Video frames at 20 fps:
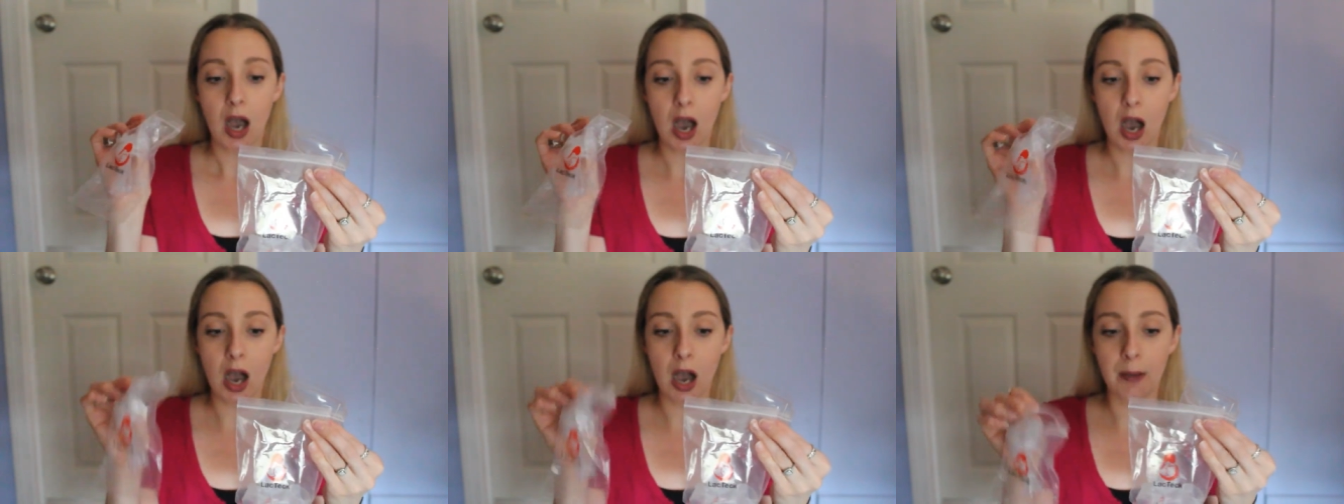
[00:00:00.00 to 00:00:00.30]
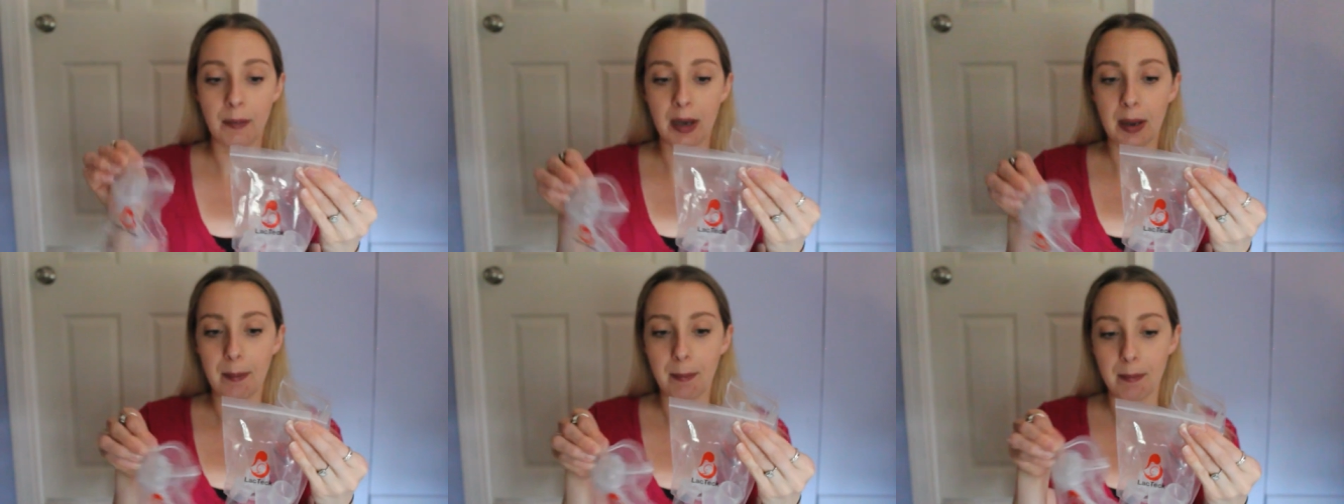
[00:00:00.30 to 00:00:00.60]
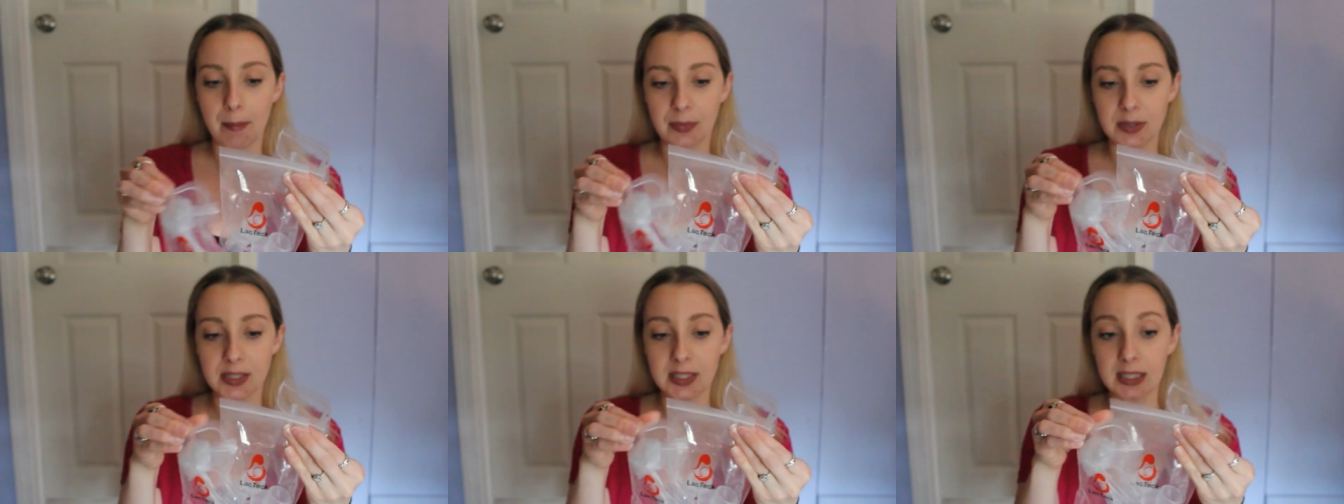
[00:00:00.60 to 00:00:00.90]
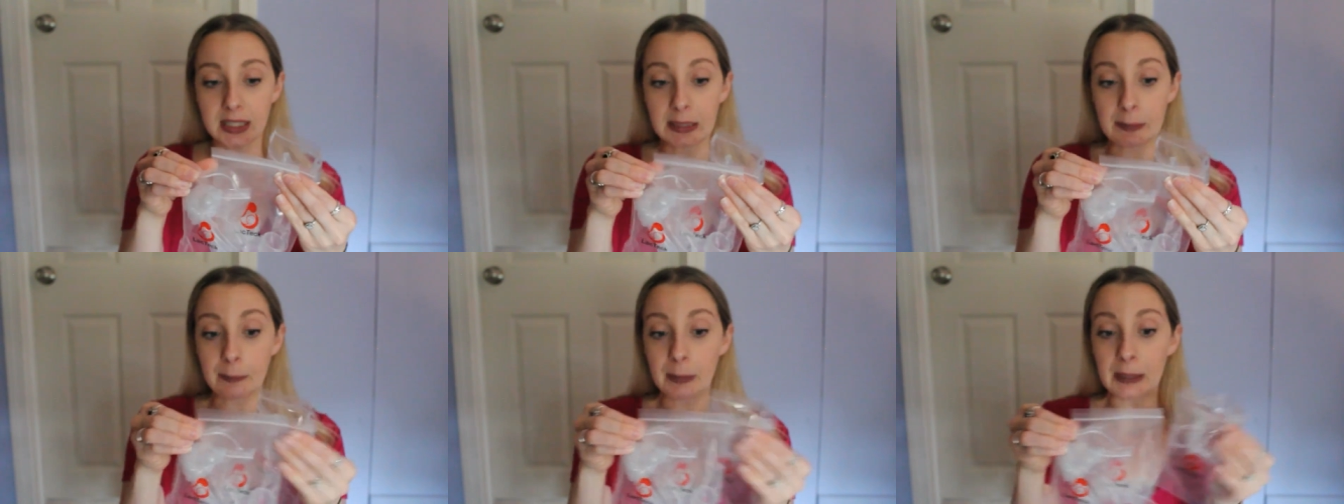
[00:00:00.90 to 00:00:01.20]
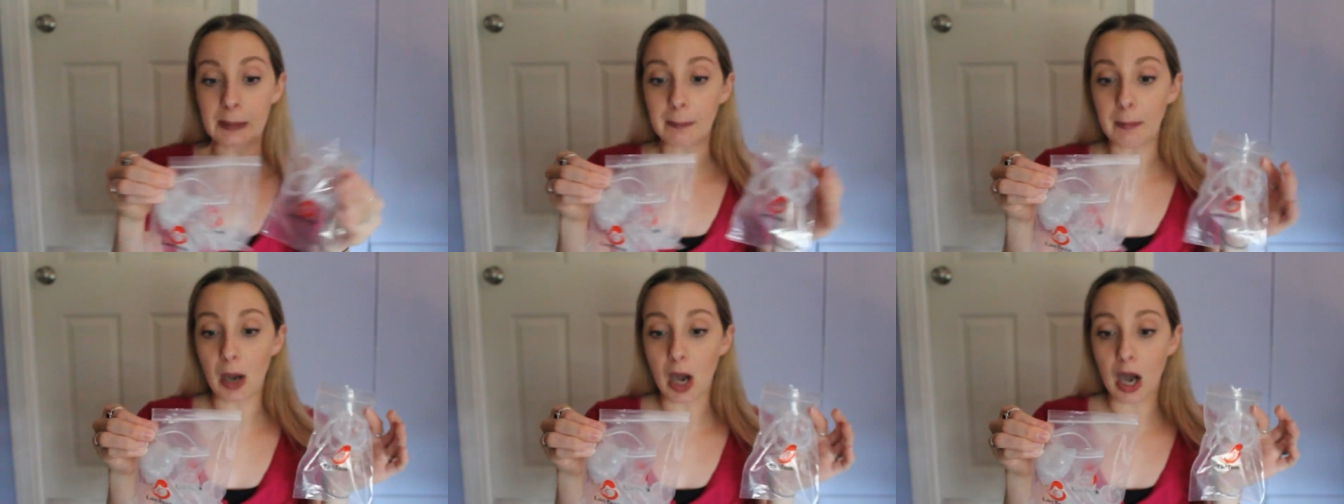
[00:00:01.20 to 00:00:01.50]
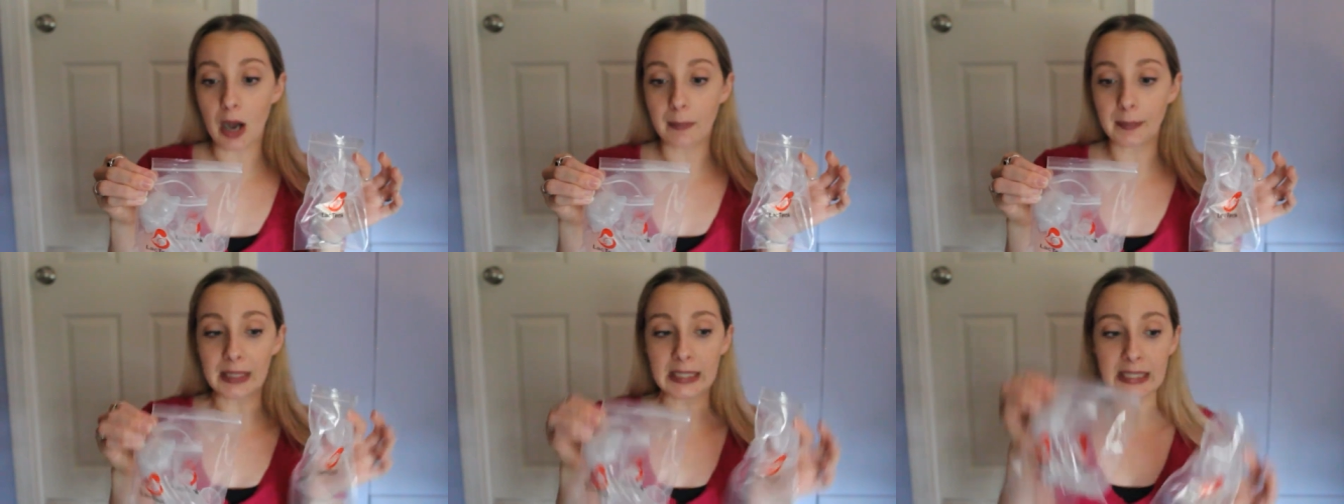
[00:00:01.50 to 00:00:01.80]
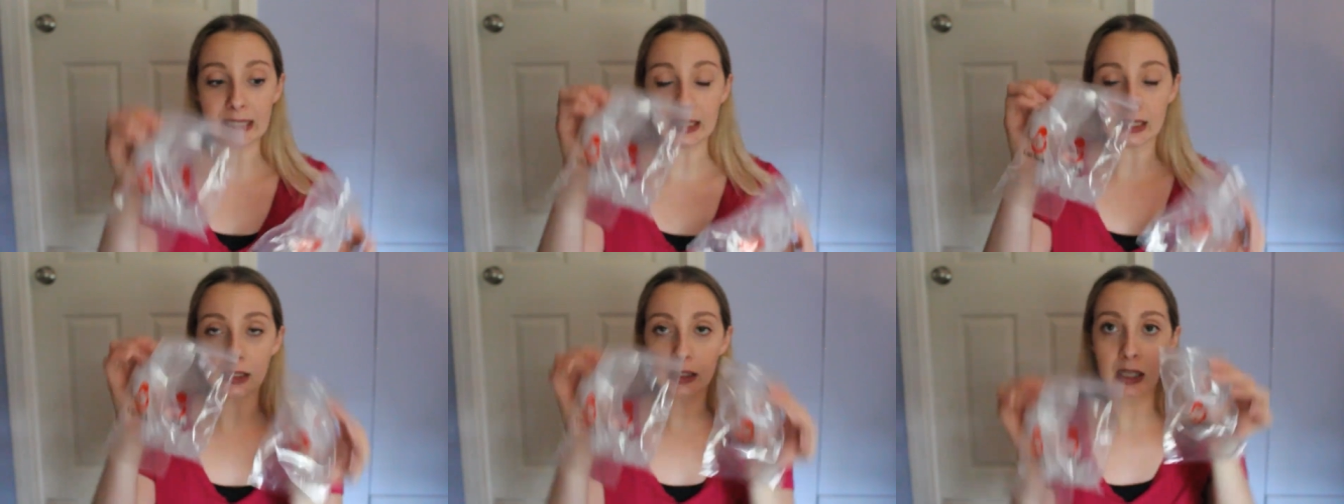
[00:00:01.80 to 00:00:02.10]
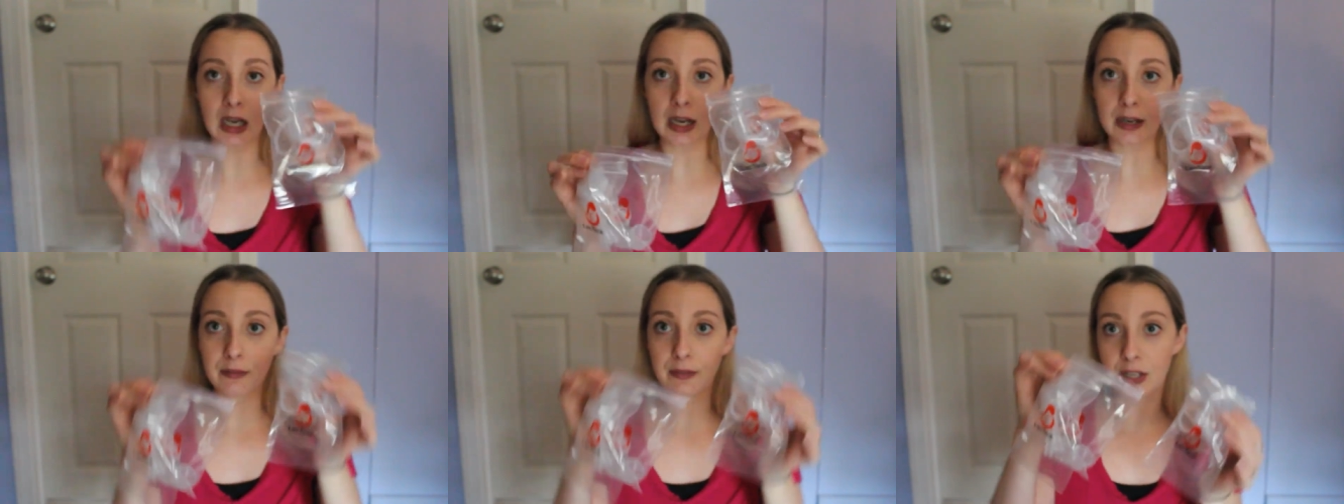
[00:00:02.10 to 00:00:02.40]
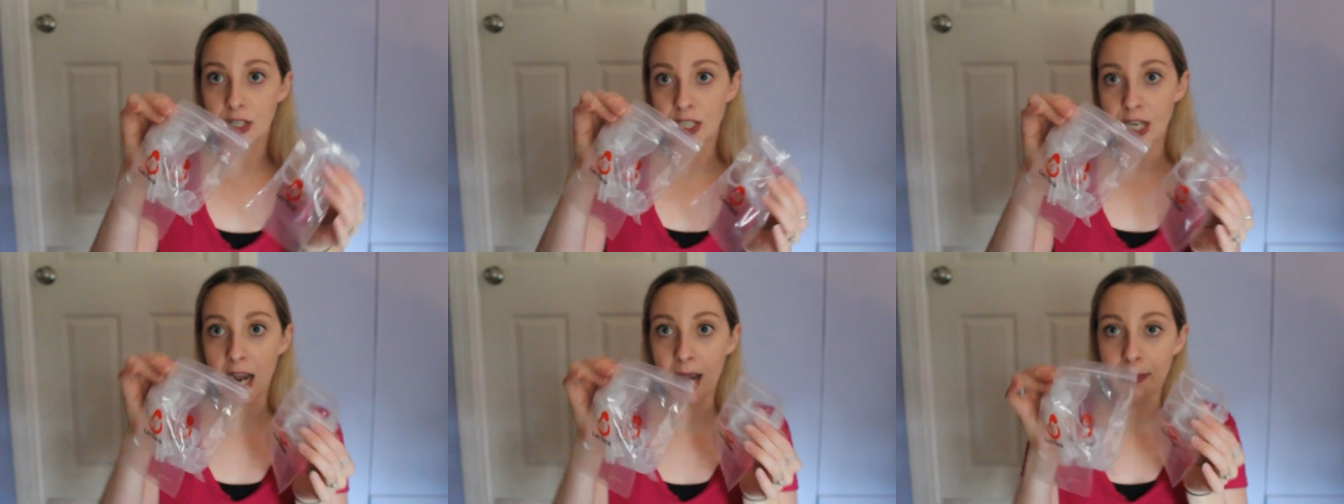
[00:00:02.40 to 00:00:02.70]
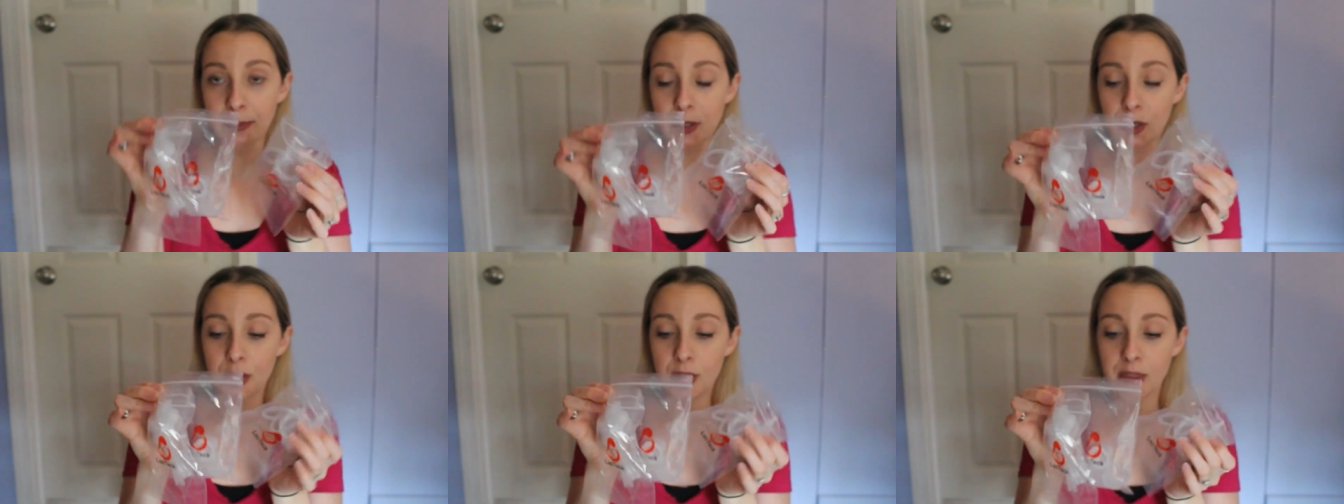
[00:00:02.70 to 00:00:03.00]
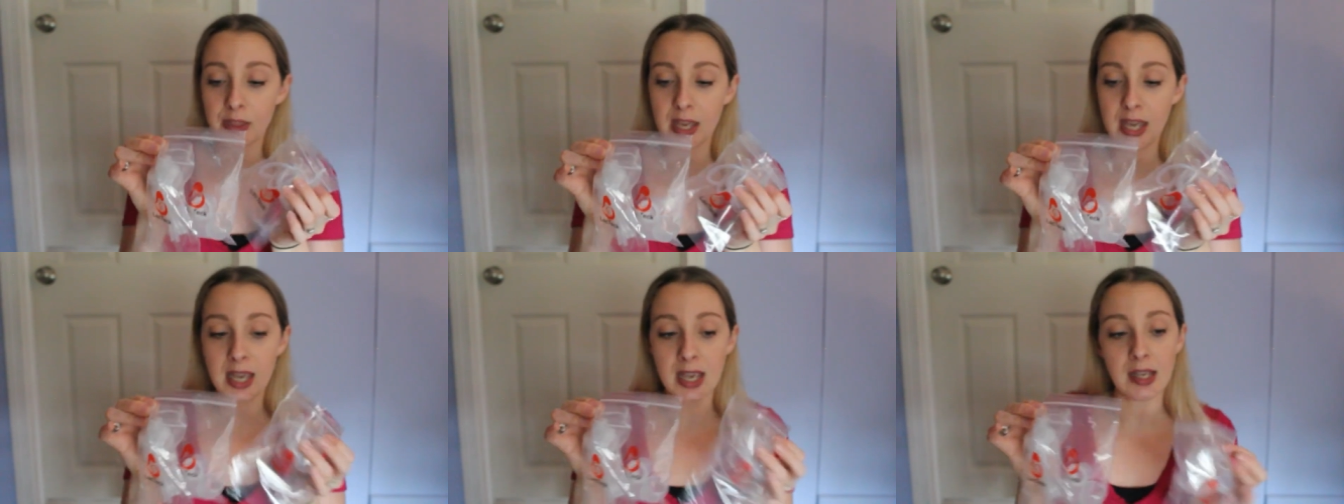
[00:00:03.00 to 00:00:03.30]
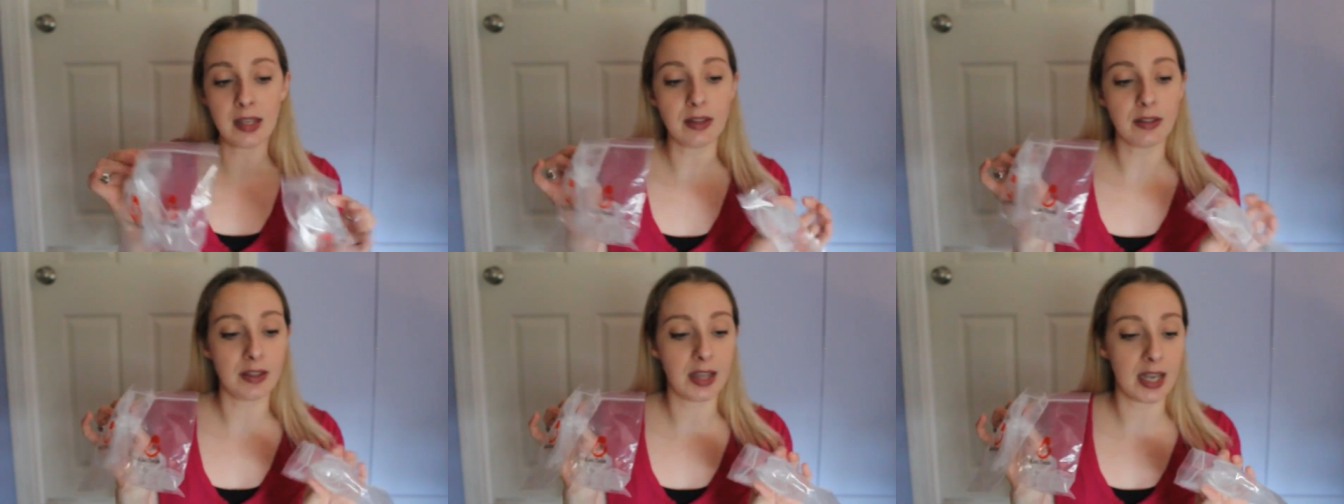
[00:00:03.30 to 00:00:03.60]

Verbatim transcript: um Sleepy Mommy kind of adapter thing.